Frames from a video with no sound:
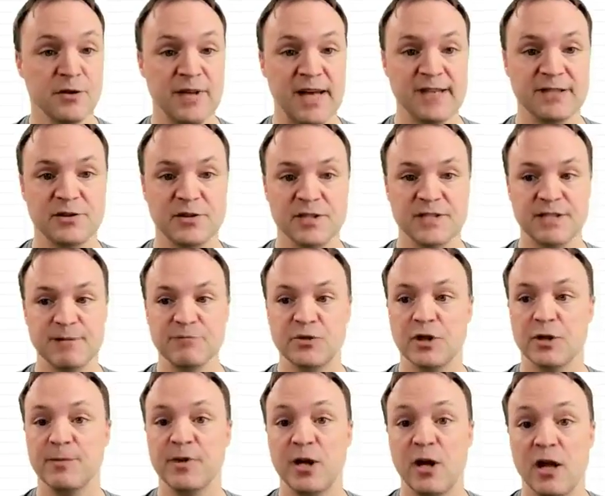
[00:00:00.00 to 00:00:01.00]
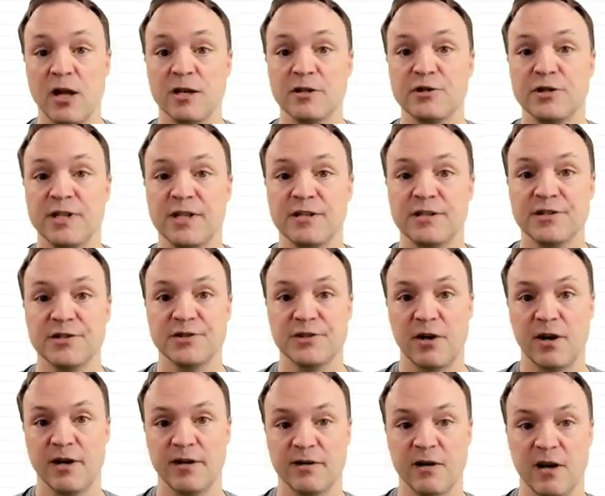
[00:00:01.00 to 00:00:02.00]
So that's just some terminology to
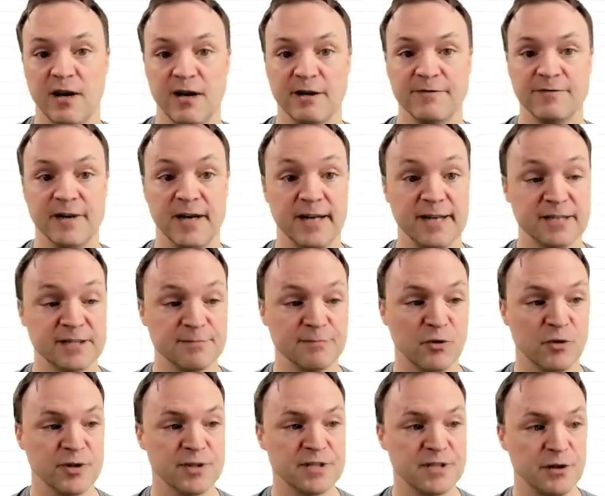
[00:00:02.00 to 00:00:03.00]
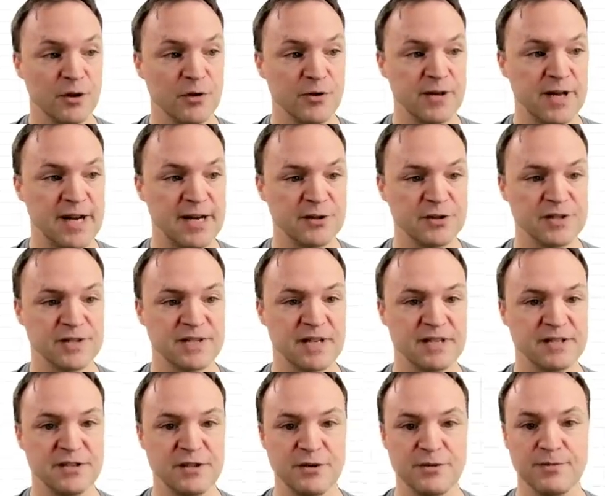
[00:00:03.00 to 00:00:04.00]
start off. It's important to know that
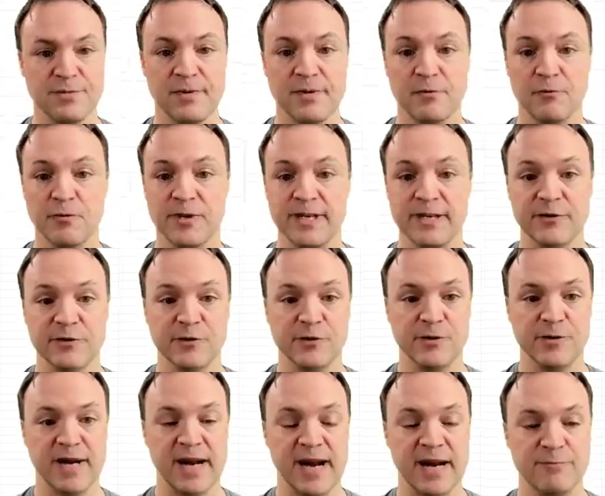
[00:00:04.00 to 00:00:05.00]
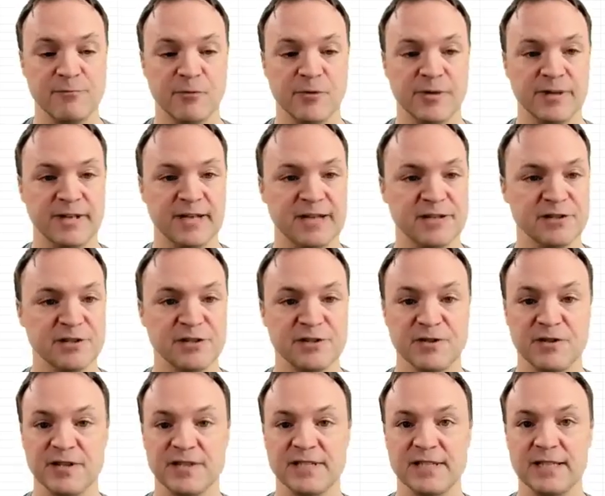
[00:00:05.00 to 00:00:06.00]
just as you read through and add more things,
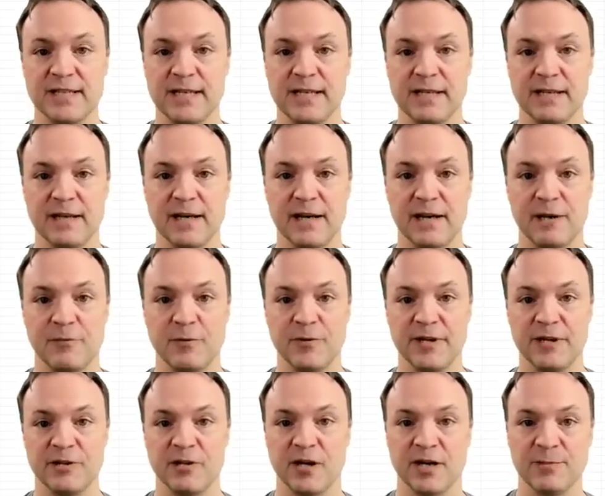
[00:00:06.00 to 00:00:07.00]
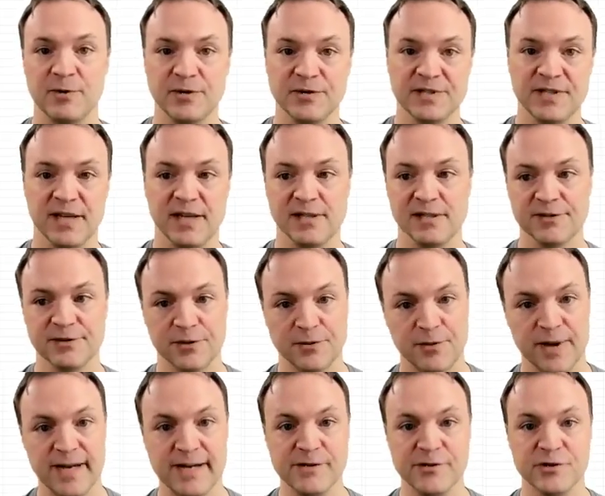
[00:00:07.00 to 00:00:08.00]
because you're going to see when they talk about cells or
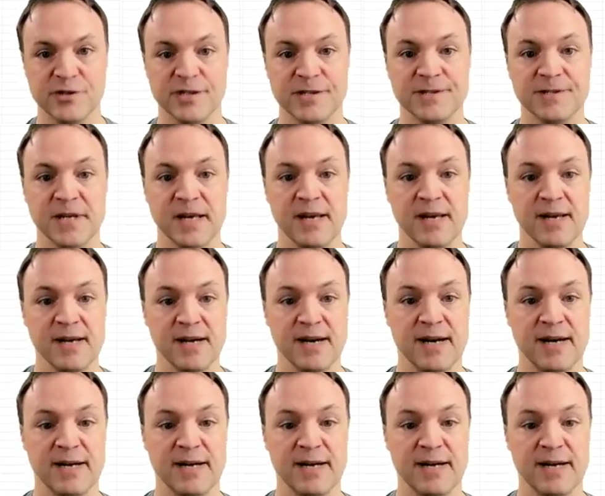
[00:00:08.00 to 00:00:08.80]
ranges